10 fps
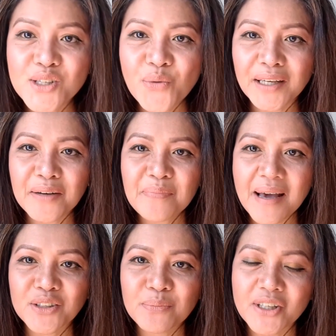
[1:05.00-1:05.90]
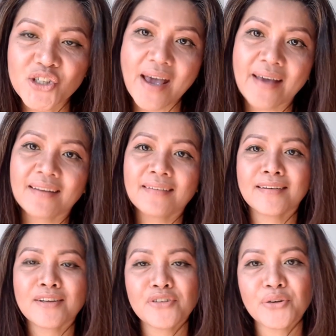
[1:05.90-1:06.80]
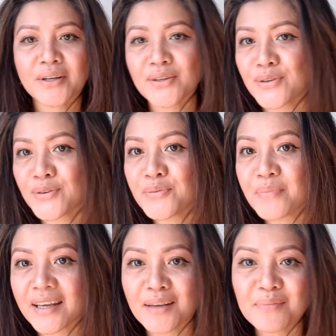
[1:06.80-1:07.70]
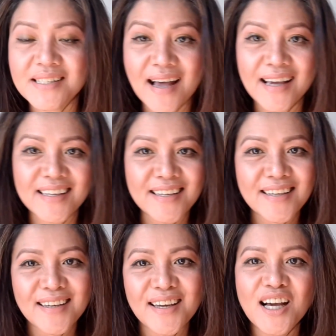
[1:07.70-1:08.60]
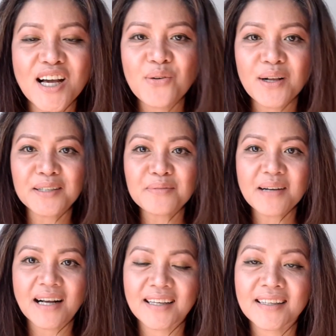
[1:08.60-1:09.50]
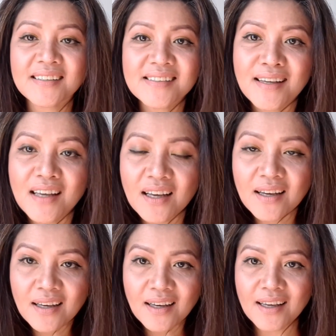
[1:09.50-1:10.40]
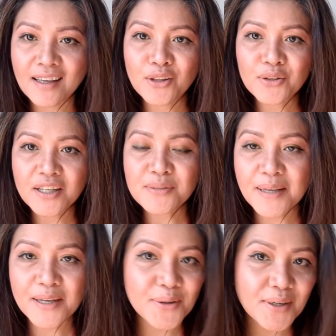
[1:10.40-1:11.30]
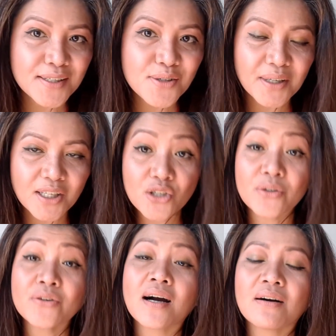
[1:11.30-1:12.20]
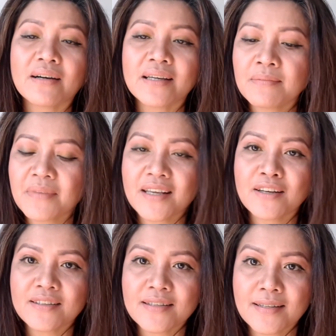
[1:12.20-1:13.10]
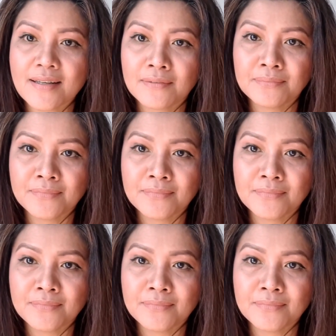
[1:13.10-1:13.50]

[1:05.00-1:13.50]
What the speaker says: Welcome back to my channel, and if you are new, my name is Ayie. Welcome, guys. In today's video, I just want to show you how I made this